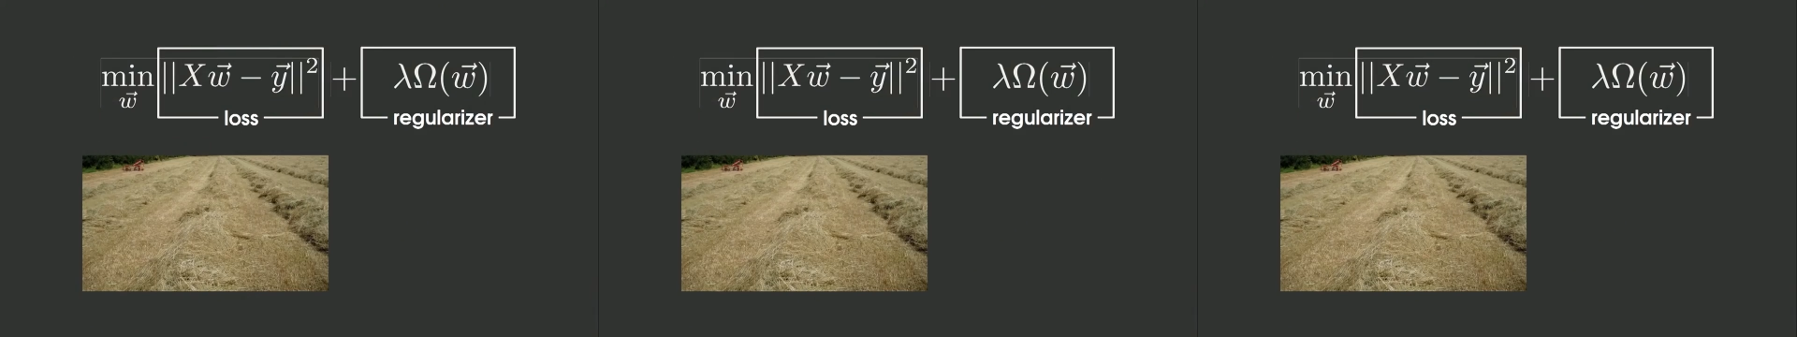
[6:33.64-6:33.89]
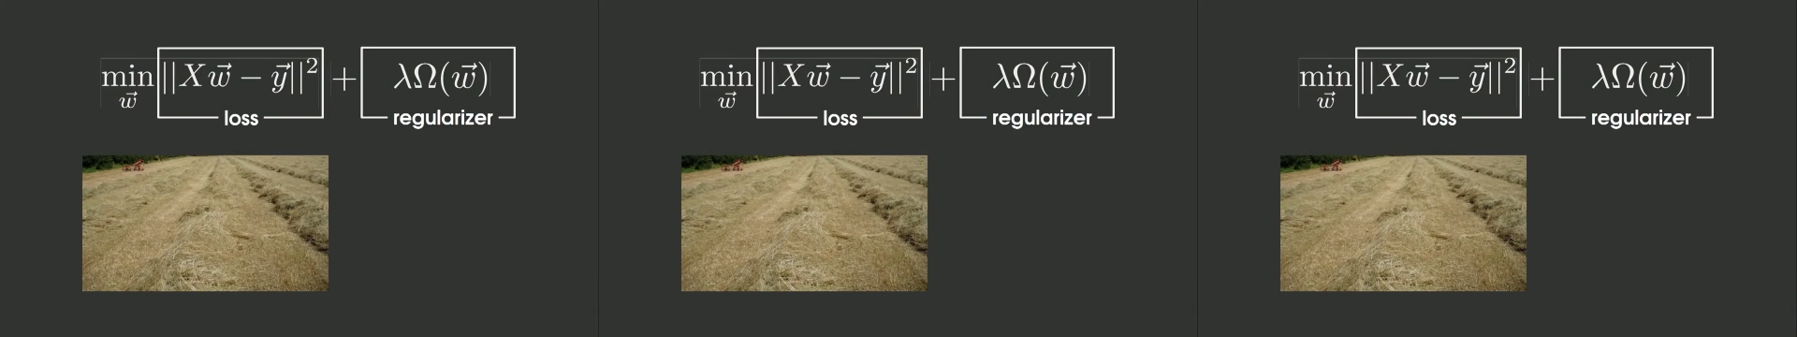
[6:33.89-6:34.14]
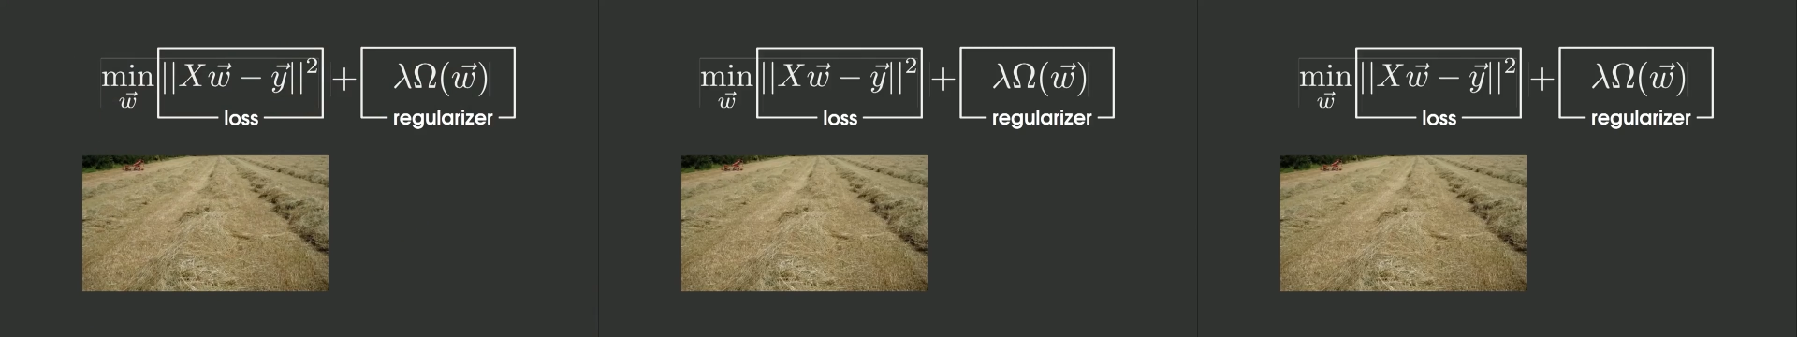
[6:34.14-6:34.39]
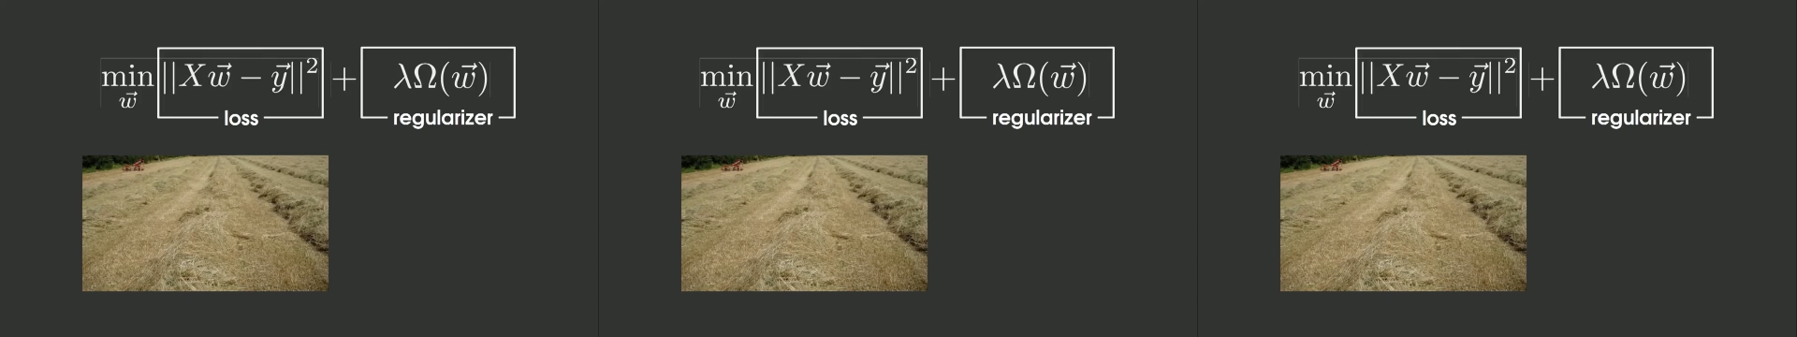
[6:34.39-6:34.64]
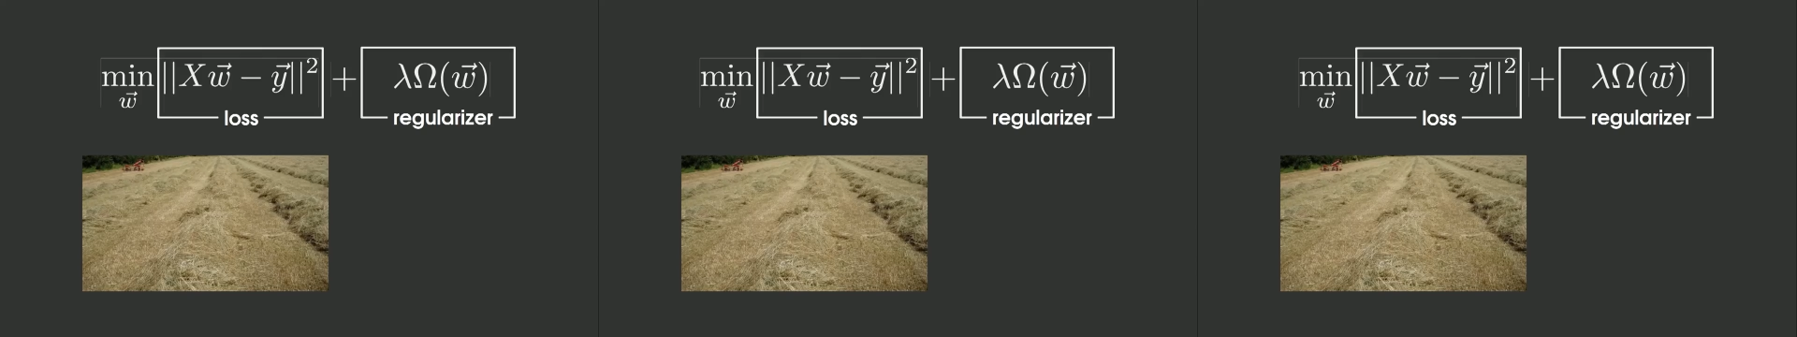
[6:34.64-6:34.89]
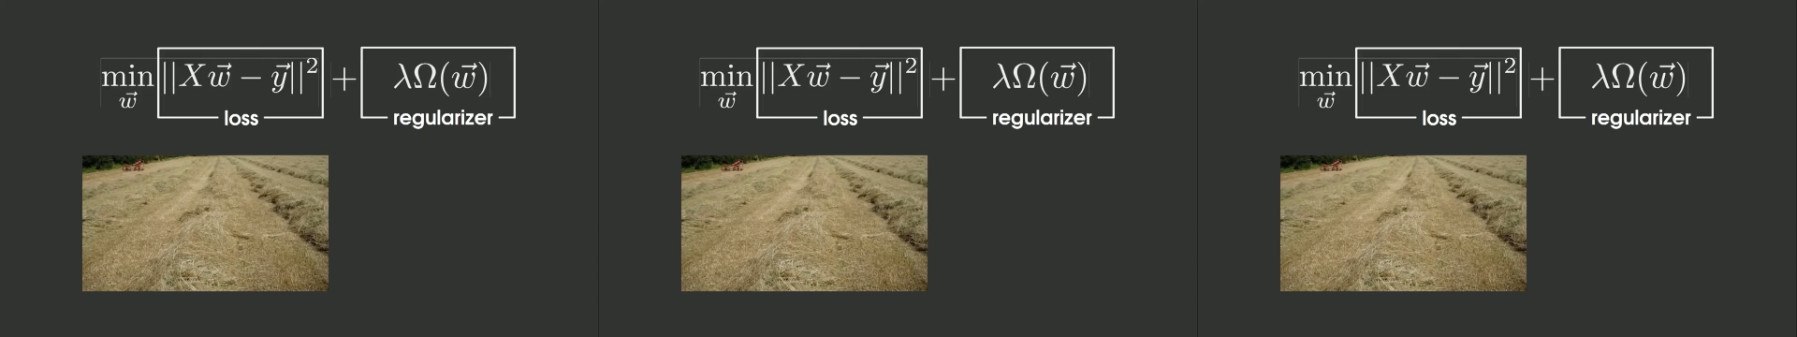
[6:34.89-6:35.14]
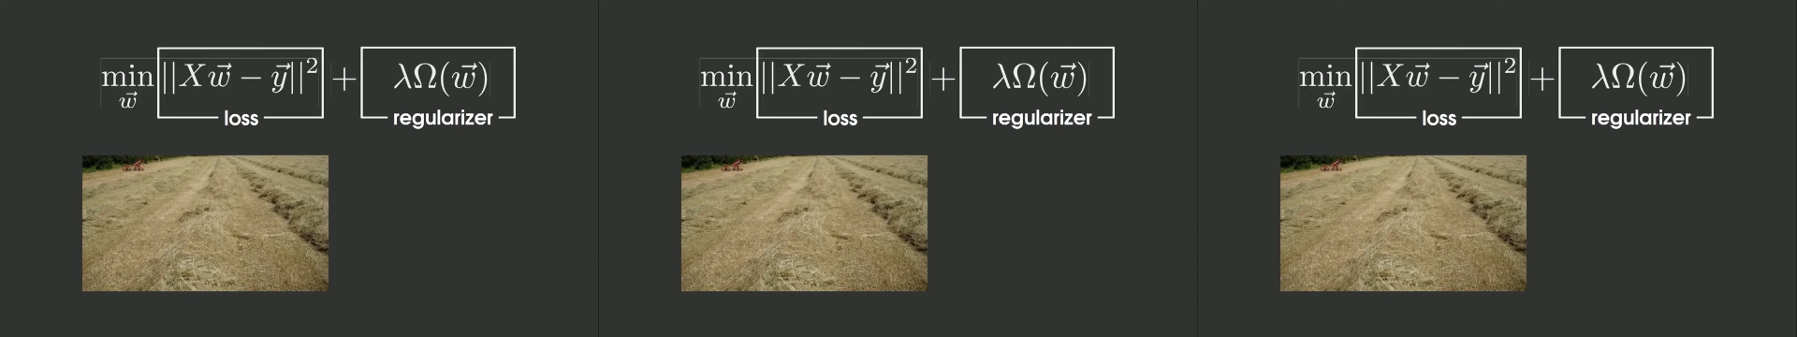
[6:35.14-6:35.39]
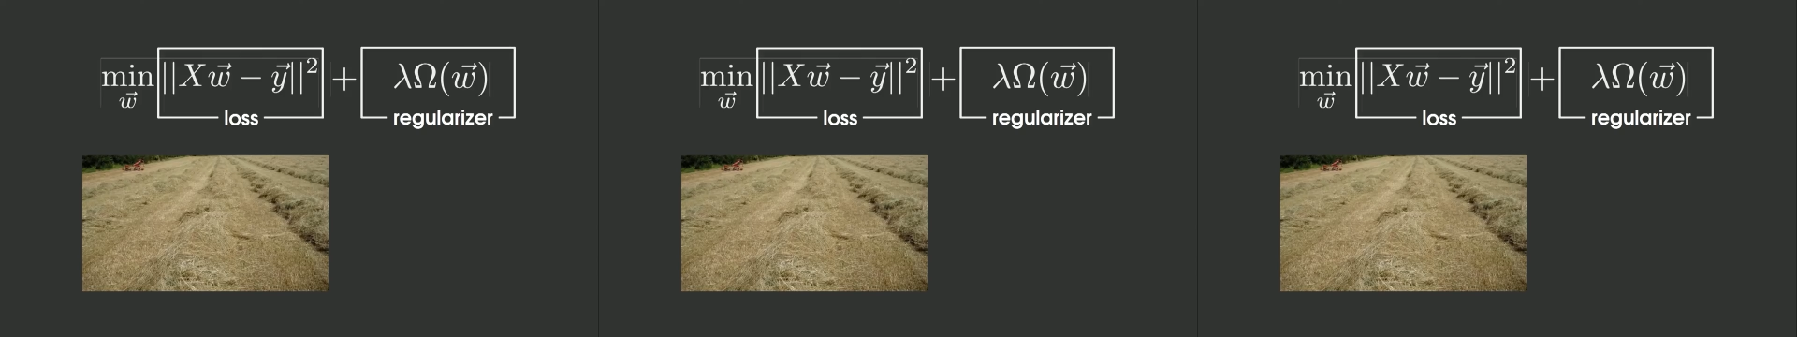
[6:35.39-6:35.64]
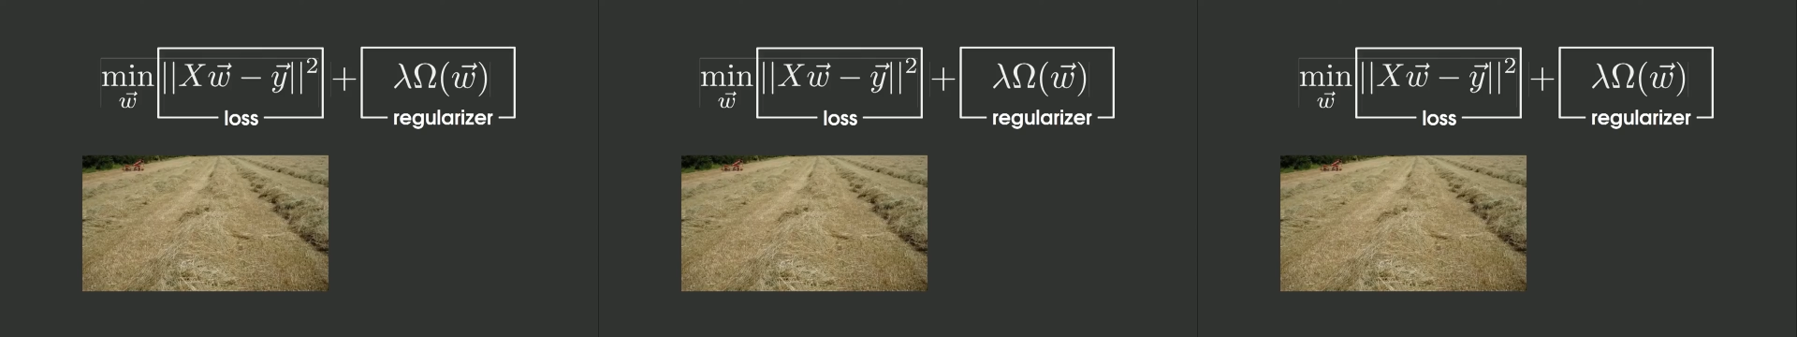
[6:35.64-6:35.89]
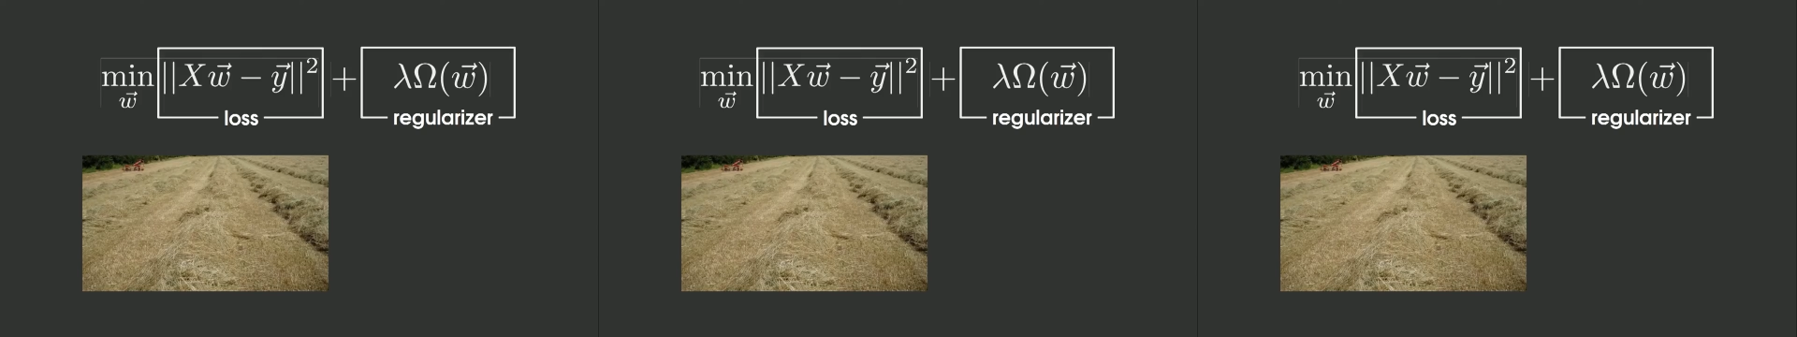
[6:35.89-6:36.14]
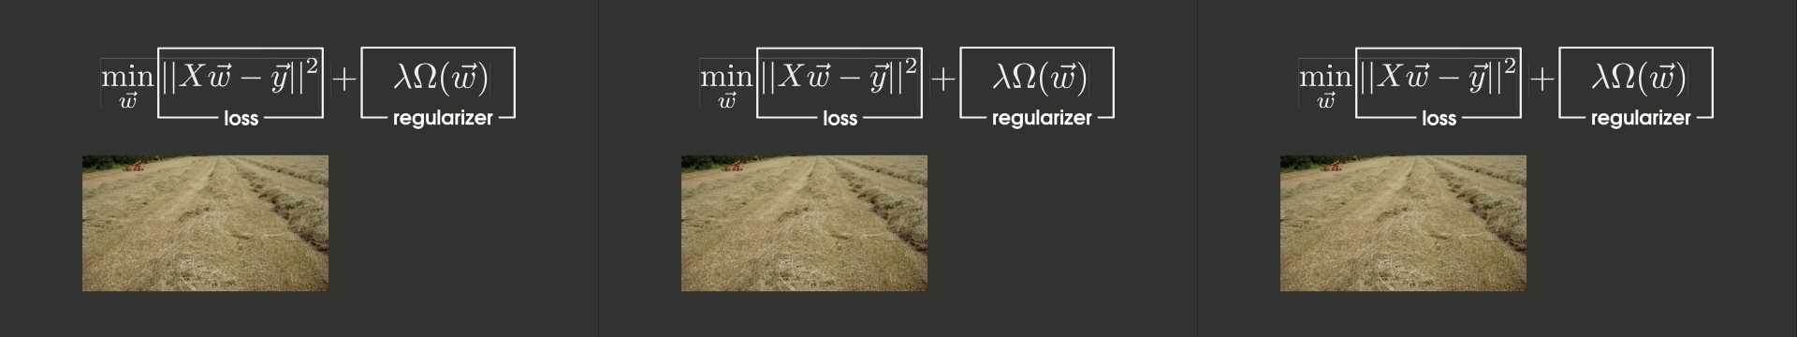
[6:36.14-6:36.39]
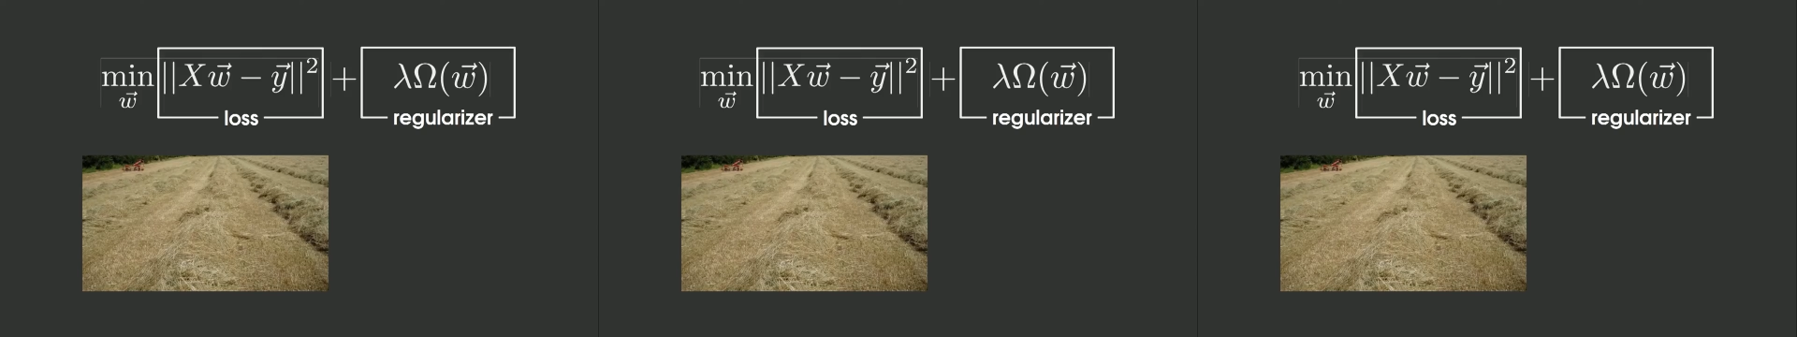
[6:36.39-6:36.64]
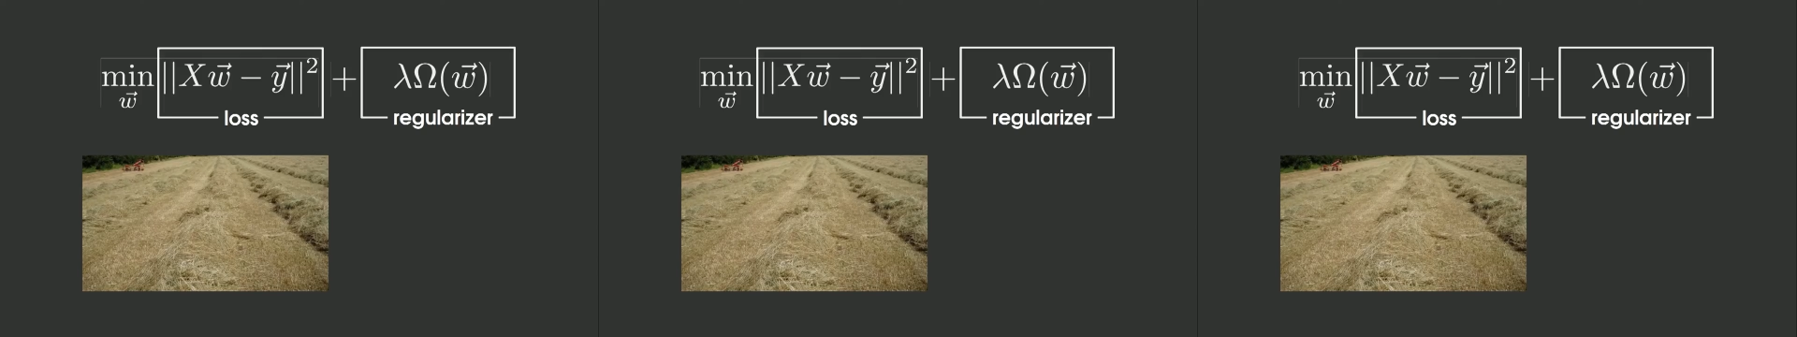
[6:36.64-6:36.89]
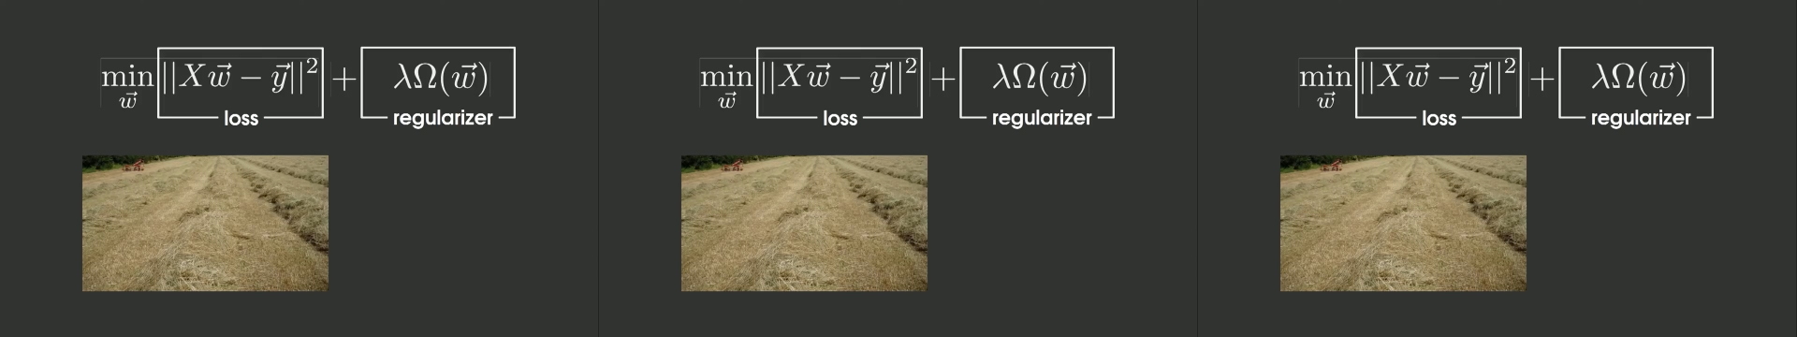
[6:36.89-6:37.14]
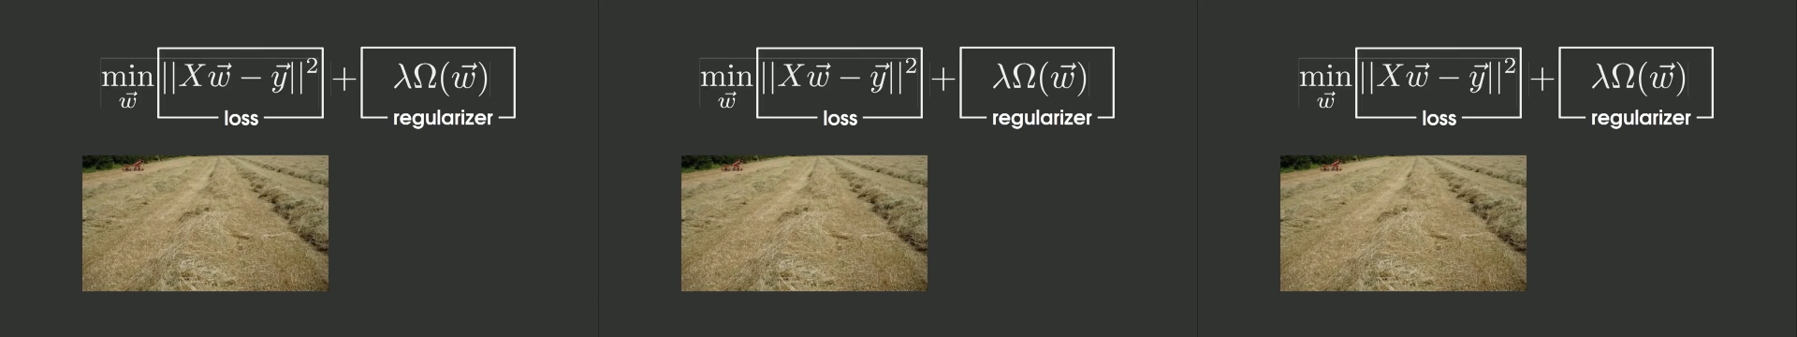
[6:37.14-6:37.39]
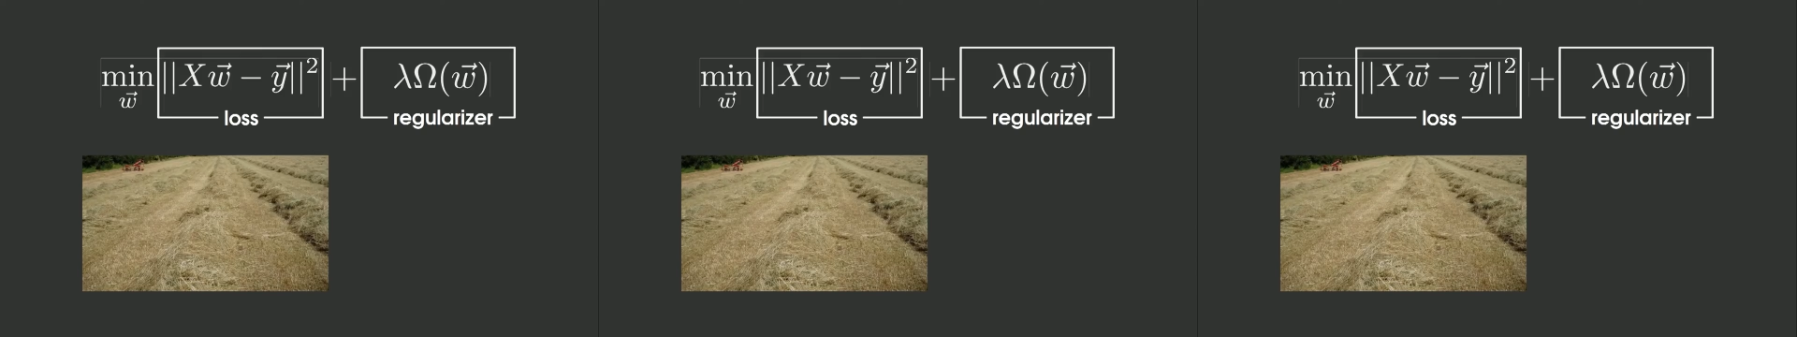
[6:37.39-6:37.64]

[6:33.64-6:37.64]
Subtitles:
[unreadable: no face in view]